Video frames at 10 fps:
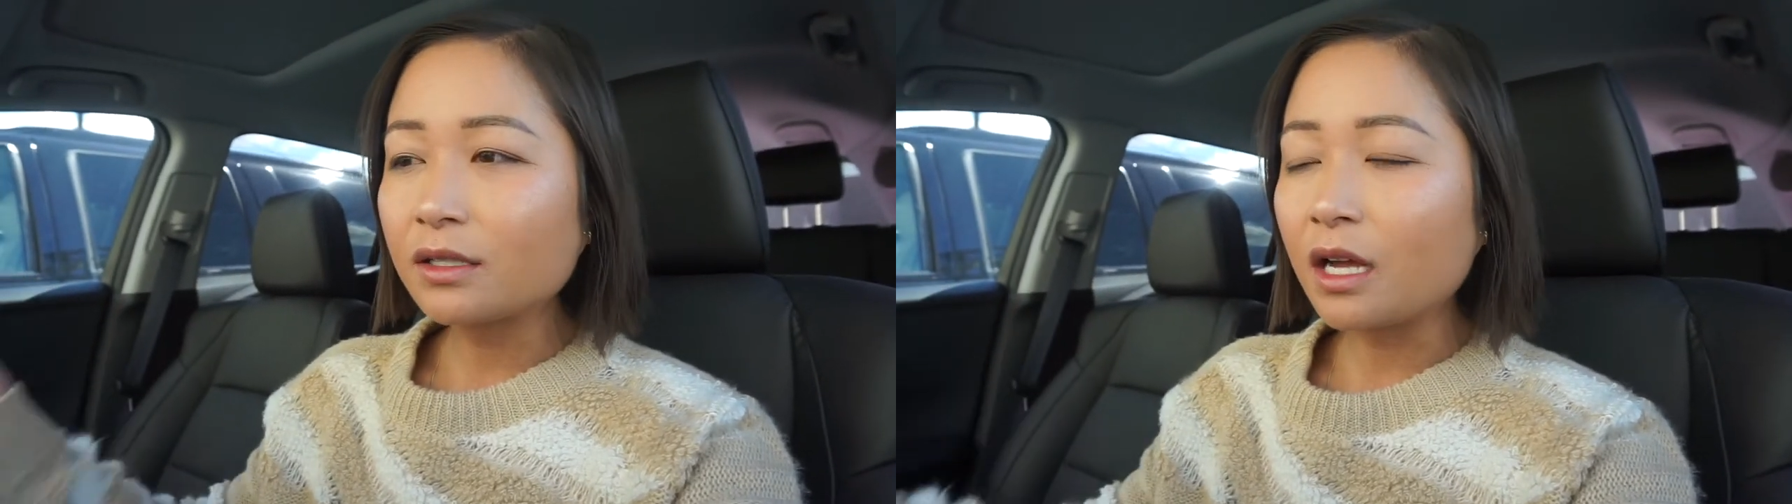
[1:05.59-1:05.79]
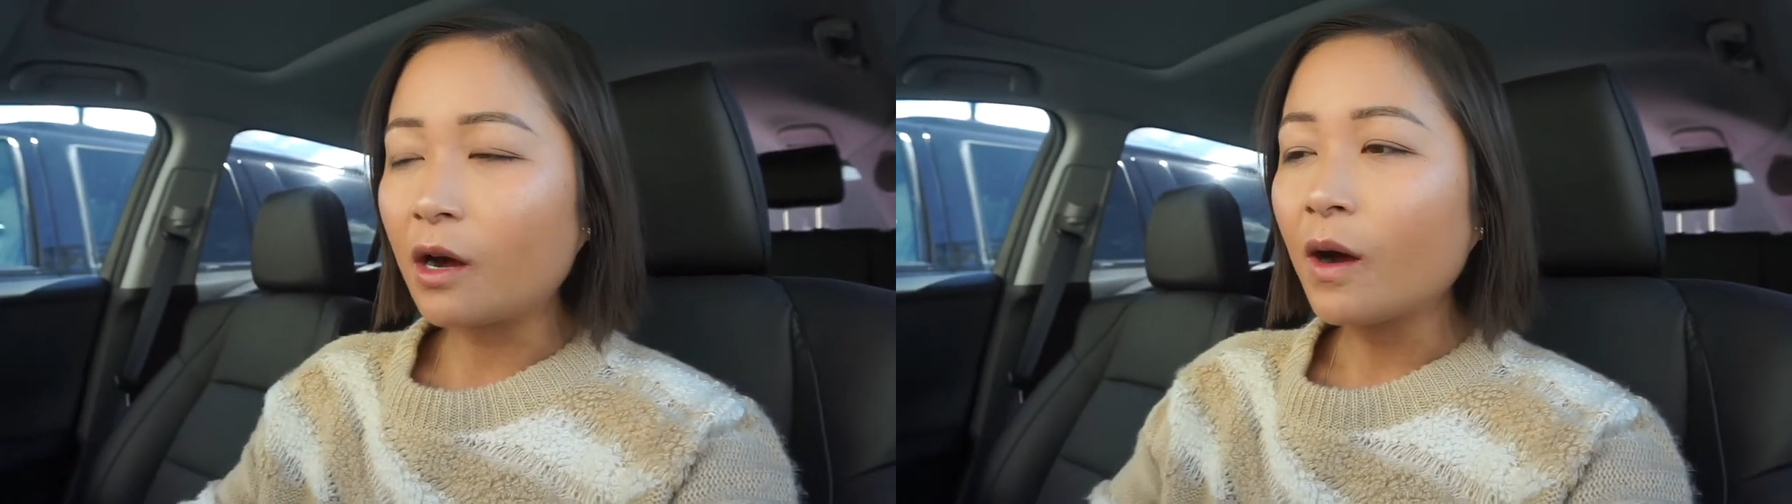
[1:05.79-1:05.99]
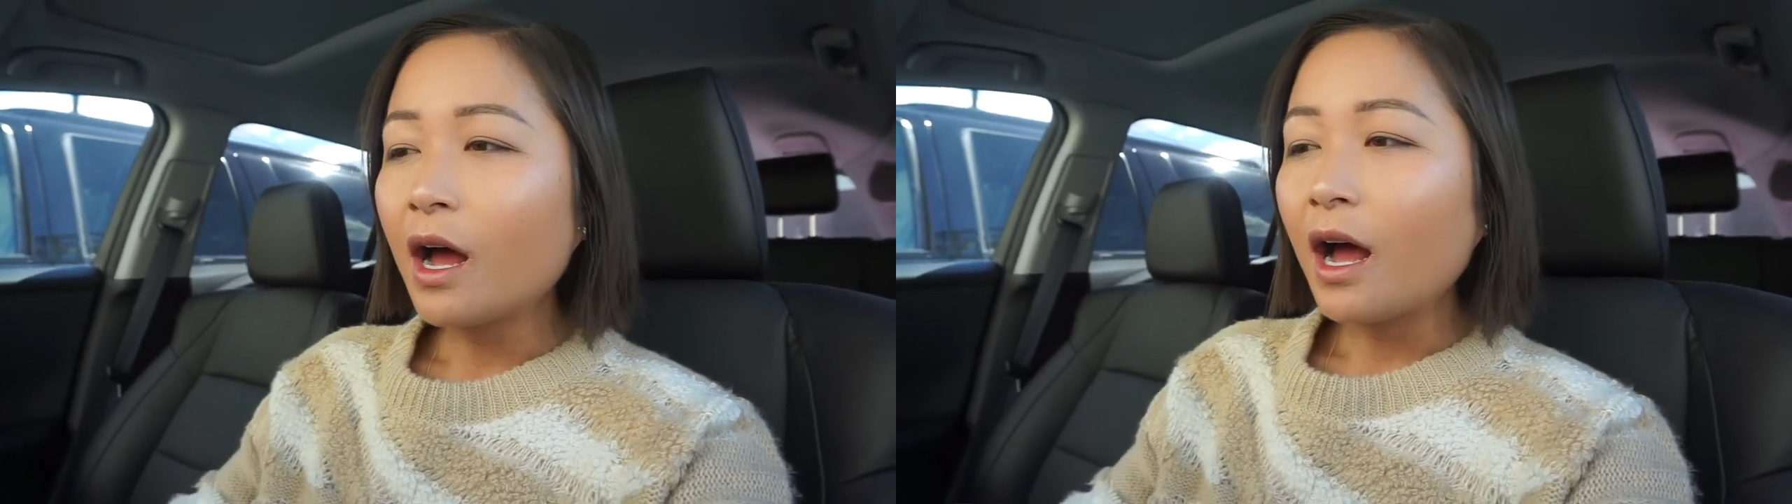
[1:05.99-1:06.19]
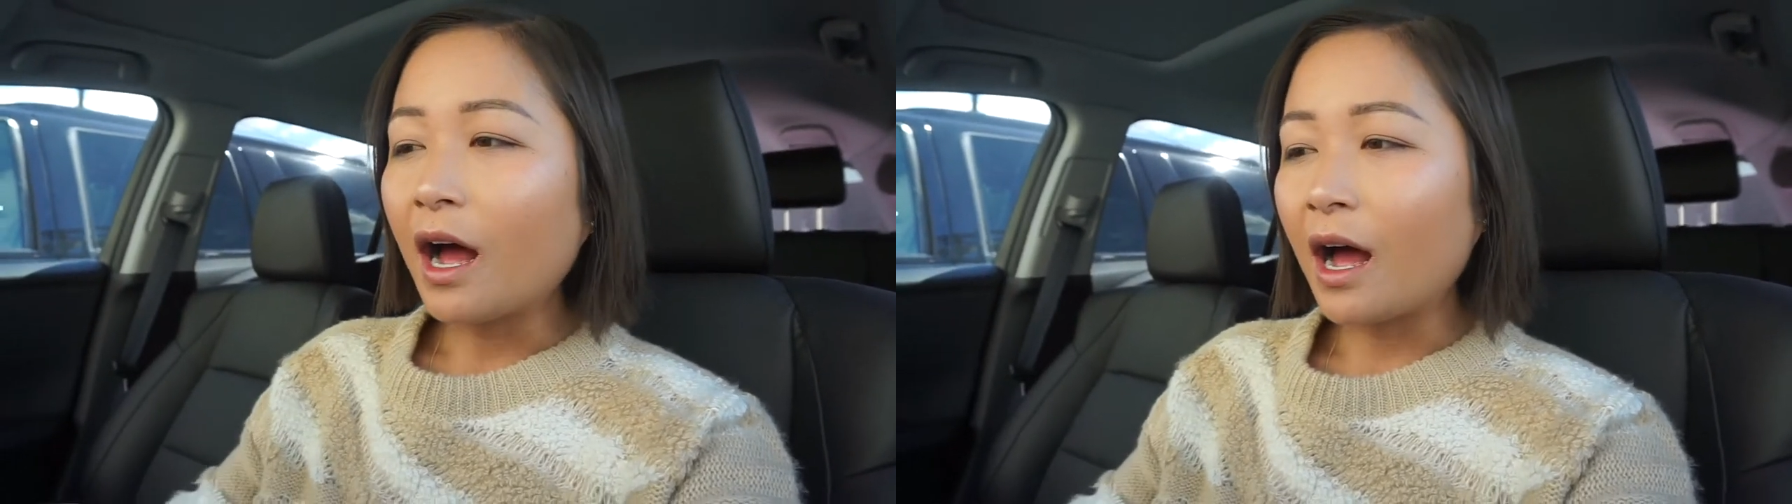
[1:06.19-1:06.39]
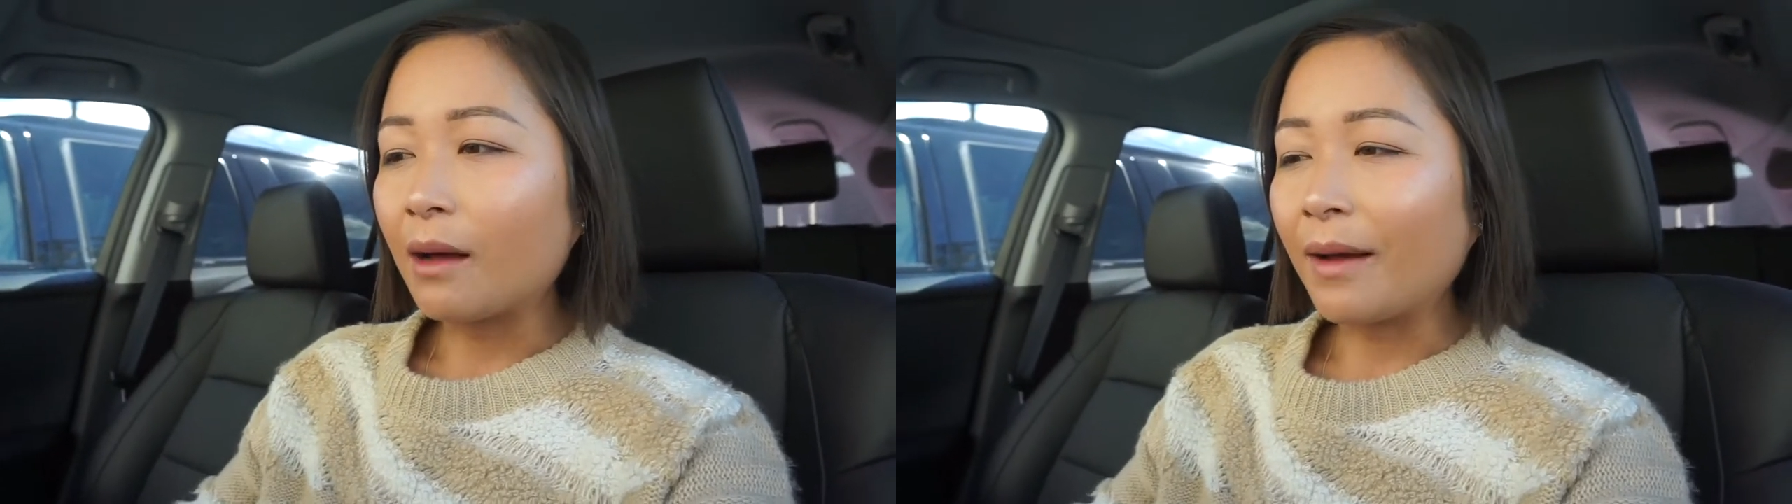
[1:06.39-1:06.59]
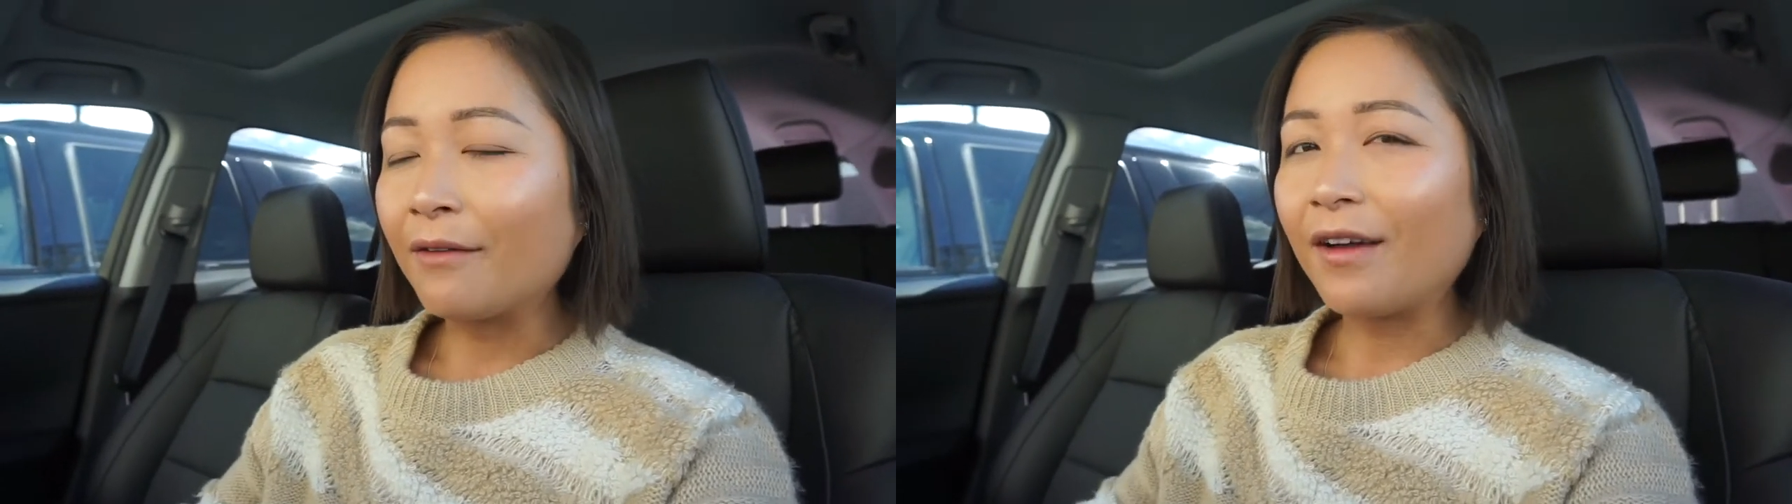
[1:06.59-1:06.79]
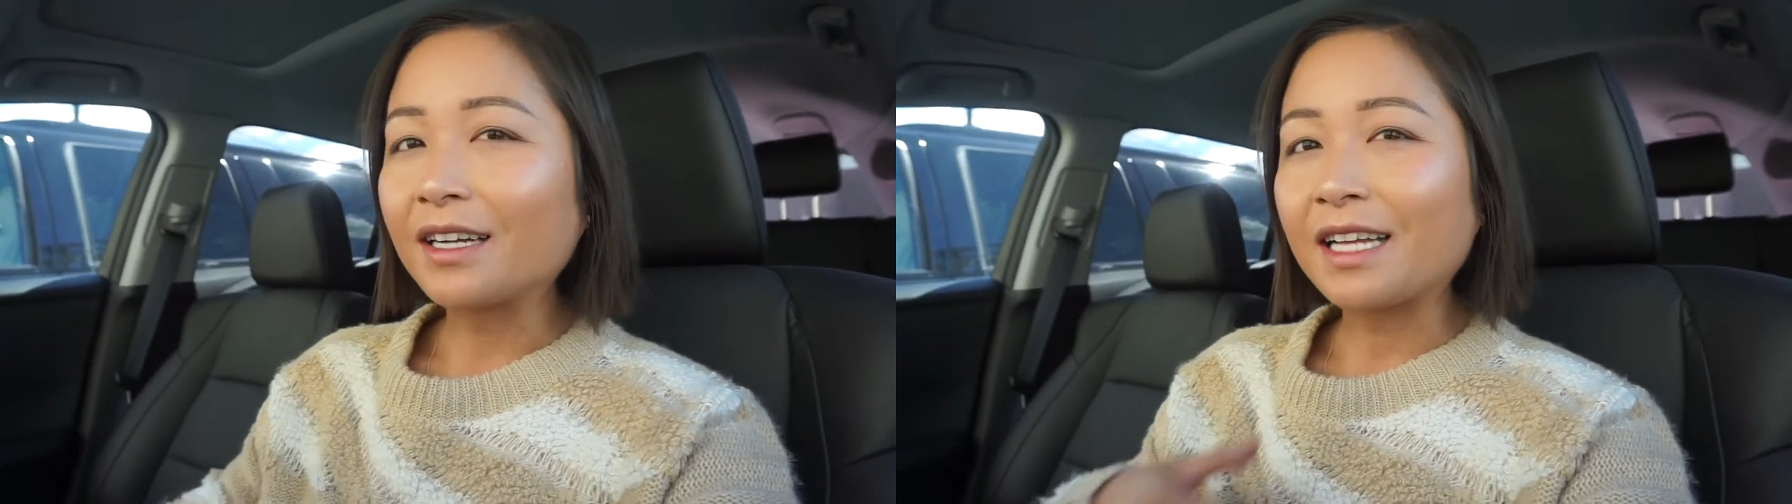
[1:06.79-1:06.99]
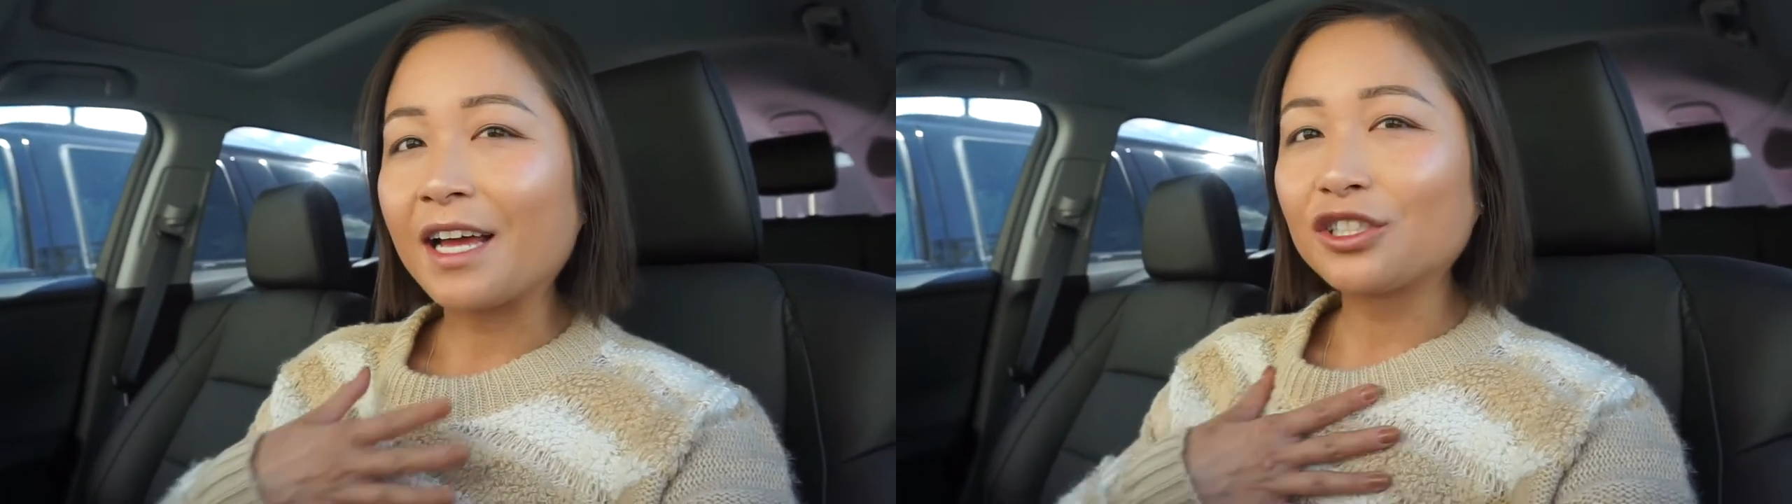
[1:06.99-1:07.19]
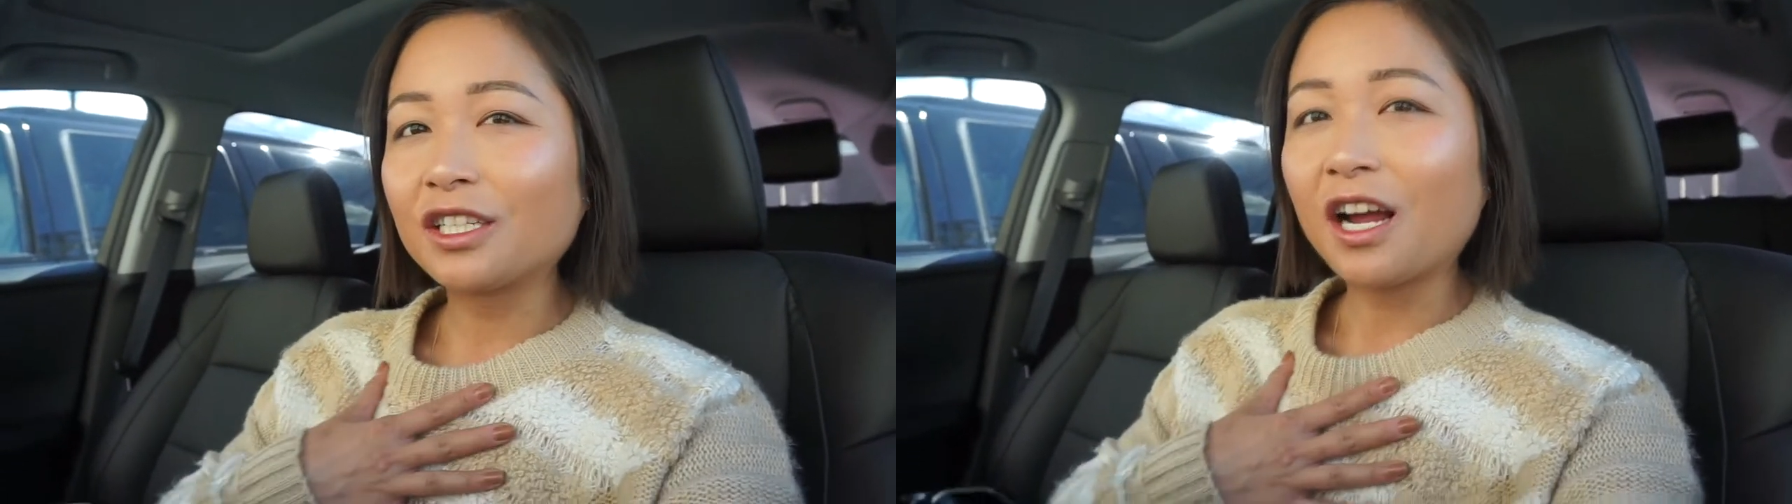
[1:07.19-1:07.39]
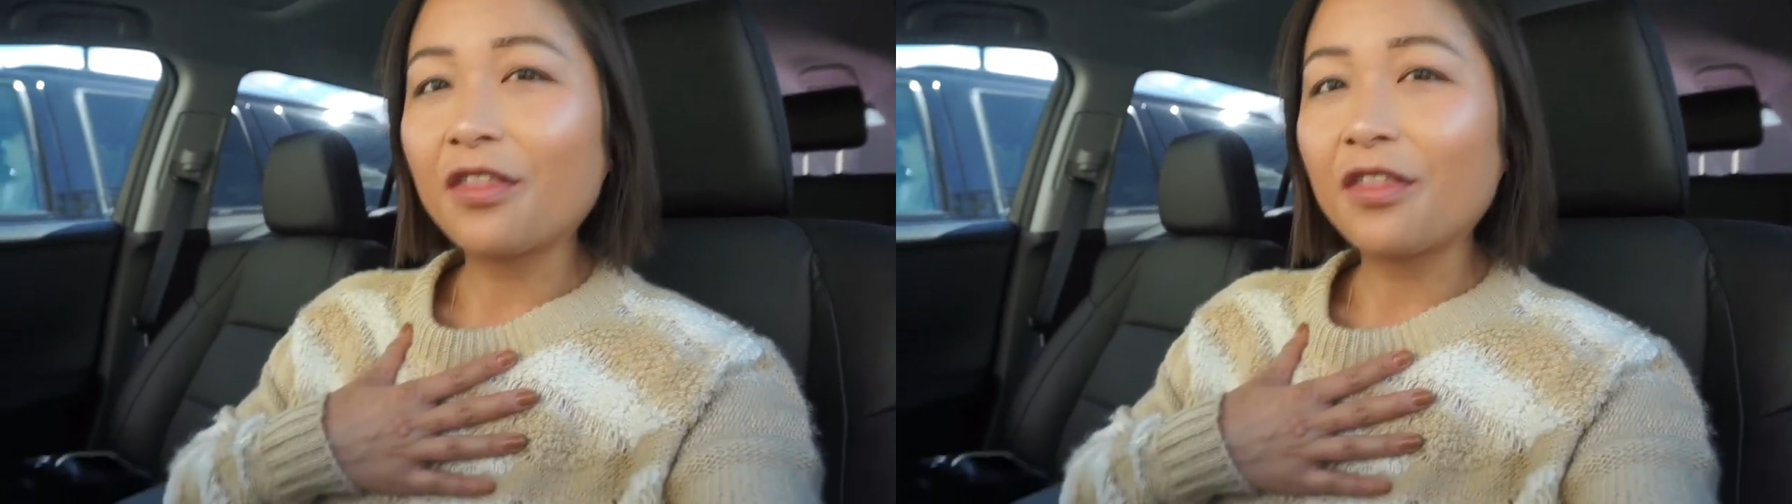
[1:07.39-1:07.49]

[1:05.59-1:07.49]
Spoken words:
So, in fact, I actually got